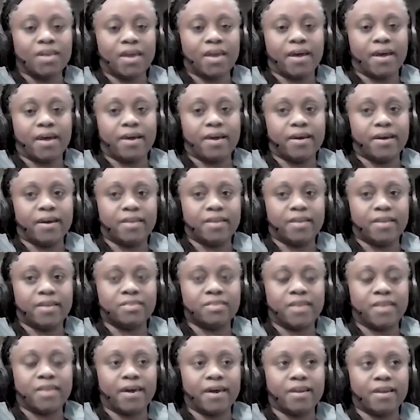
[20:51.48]

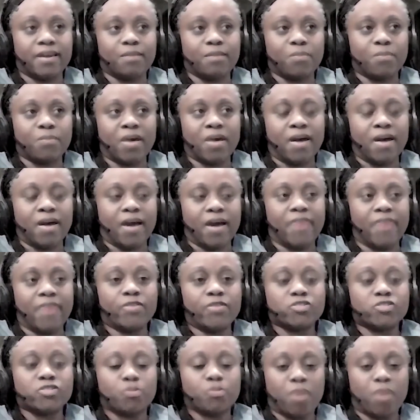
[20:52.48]
And then, and
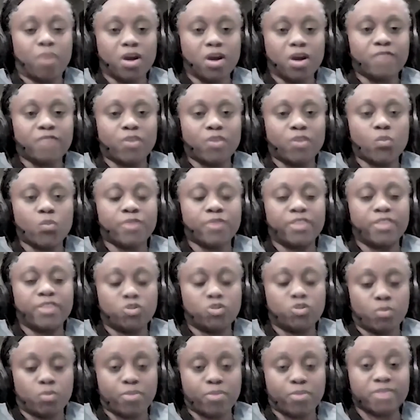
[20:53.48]
there's a part of it where they
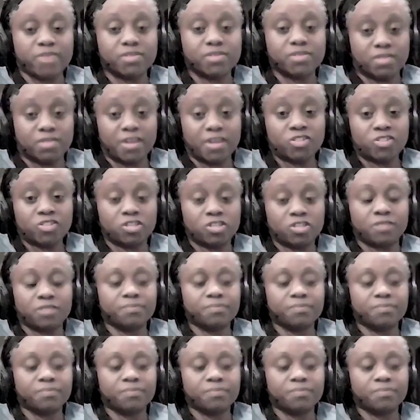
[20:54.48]
do a presentation,